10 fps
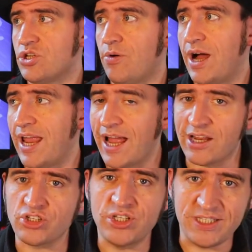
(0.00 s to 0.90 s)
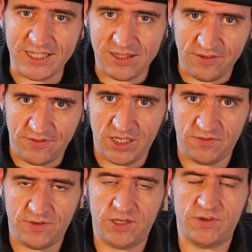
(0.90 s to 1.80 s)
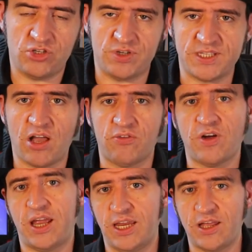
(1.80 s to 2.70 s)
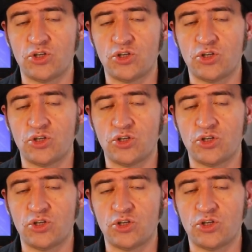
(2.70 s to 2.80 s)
So I actually did the feature itself, i.e.